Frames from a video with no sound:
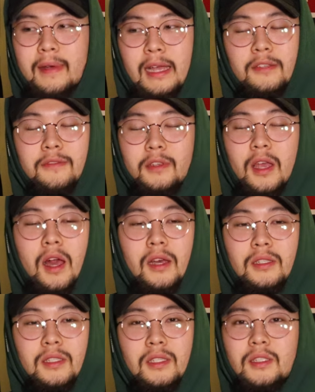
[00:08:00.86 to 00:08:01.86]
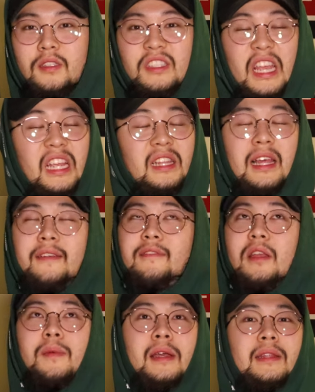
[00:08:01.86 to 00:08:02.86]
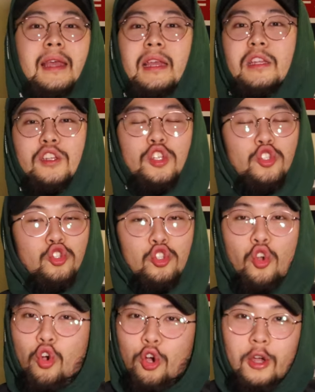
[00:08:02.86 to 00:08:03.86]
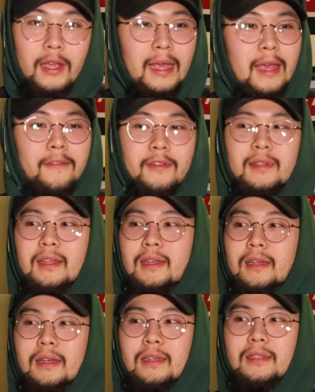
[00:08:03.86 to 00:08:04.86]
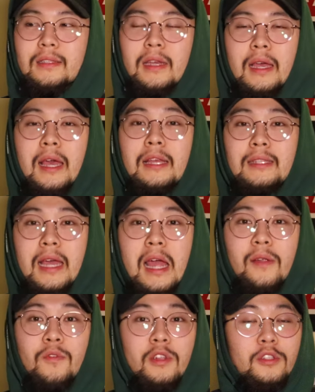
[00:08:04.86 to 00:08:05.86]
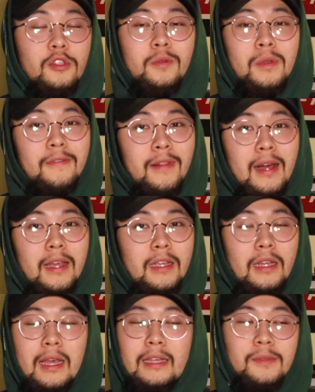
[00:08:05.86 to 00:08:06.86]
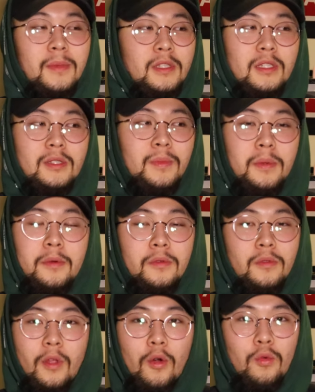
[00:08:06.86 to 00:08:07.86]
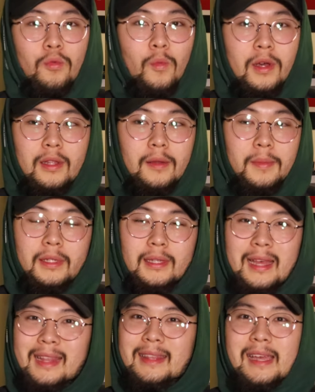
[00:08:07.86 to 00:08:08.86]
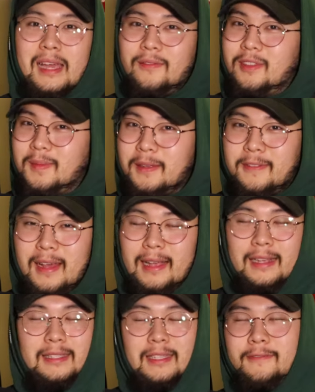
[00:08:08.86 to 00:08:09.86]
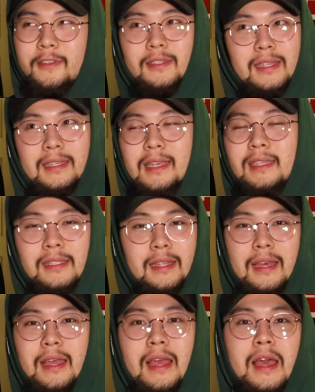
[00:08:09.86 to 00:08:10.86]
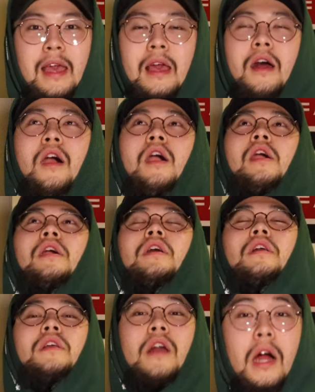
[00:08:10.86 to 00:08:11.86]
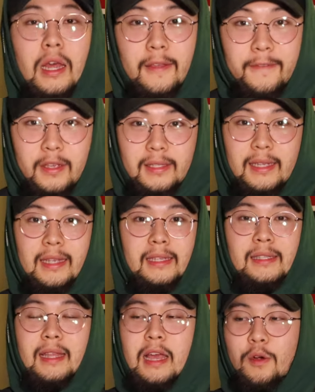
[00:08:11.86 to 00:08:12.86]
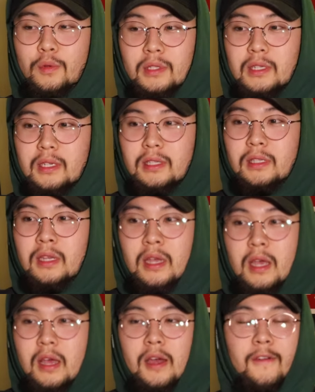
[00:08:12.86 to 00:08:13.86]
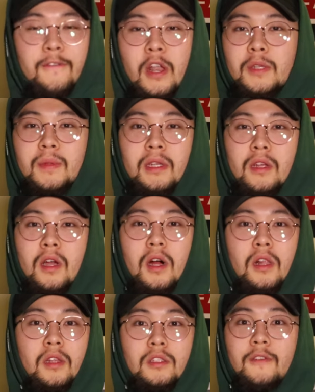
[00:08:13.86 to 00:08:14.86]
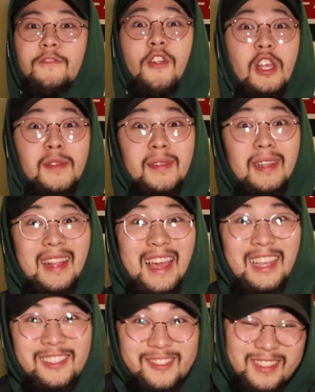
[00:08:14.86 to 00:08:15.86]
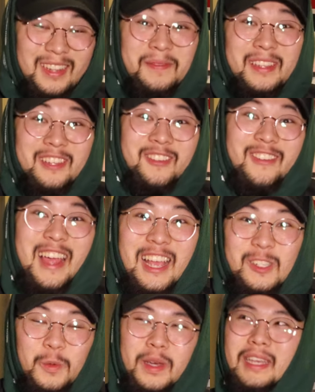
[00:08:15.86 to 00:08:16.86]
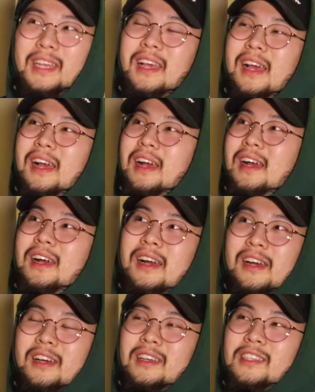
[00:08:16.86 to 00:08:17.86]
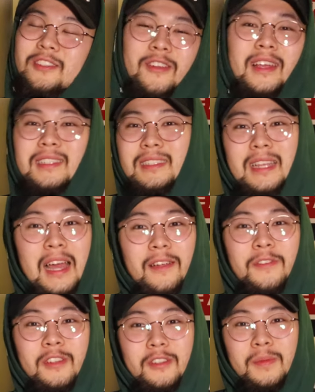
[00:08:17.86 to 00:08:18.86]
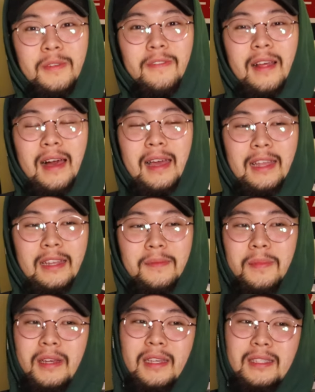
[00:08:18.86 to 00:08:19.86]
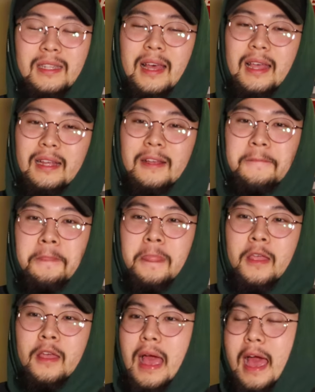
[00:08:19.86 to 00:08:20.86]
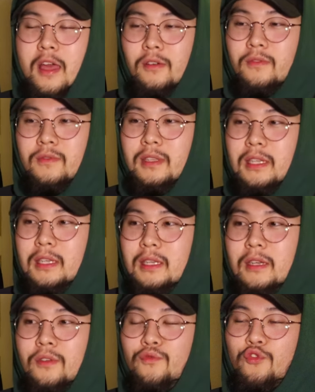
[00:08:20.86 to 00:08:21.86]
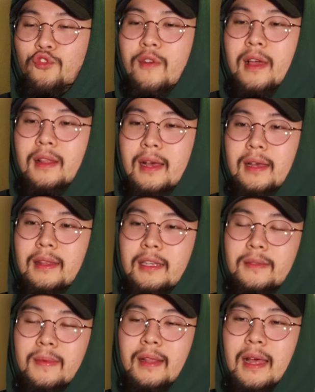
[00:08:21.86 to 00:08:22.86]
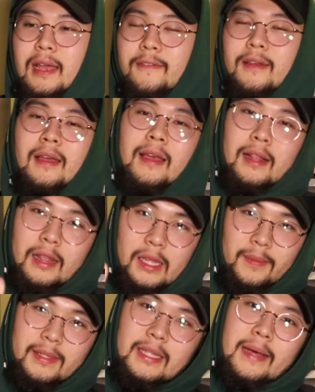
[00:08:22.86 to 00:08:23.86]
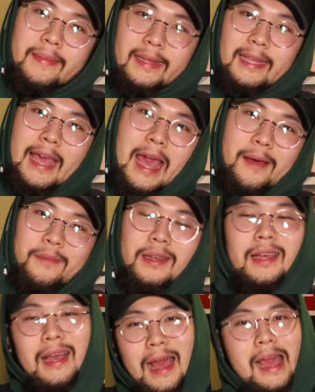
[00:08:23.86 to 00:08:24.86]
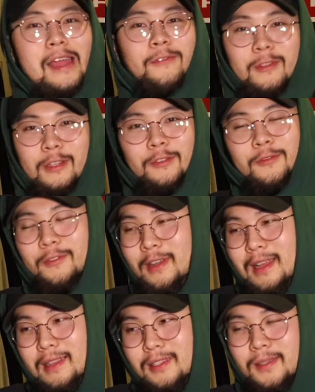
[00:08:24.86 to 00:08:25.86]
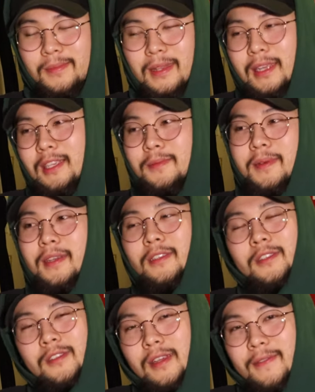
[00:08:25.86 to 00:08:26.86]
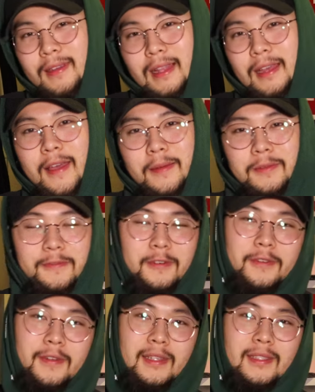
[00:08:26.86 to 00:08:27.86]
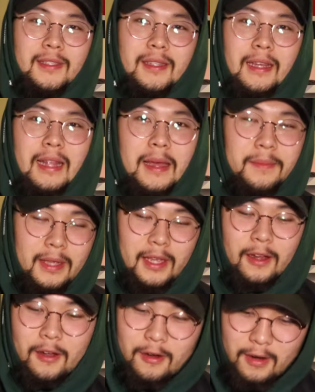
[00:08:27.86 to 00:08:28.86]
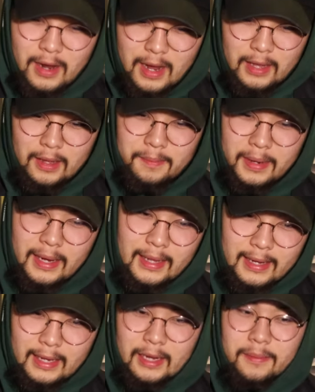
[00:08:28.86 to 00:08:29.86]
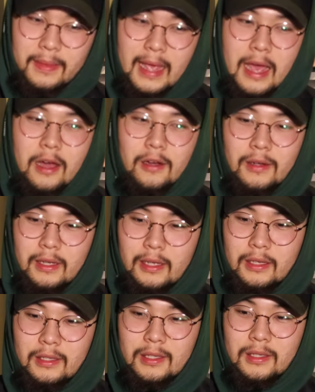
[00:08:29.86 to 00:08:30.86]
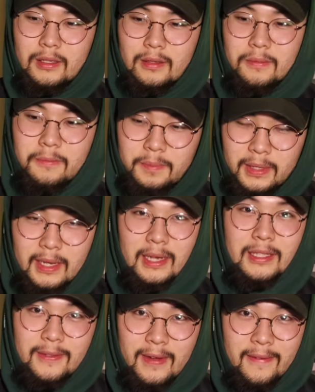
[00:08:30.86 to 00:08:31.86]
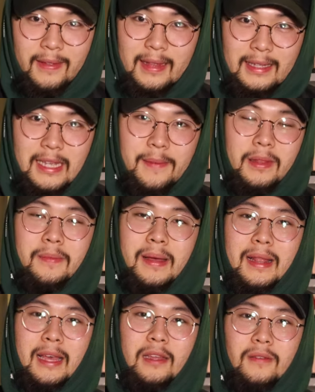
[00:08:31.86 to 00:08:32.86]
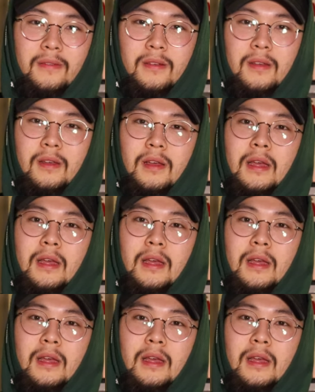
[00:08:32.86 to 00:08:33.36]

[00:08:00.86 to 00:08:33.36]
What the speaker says: advice for y'all is just take life day by day and enjoy everything, because time really do be flying. As much as people don't want to admit to that, time will be flying, because it feels like yesterday. God, it feels like yesterday I was just a freshman in college, a freshman in high school, and I'm about to graduate. It's crazy. Time really do be flying, but it's like, I don't really regret a lot of things in my life. Let me stop the cap. I really do regret some things, but you know, everything in life happens for a reason, and I'm here. The man I am now is because of everything that's happened in my life.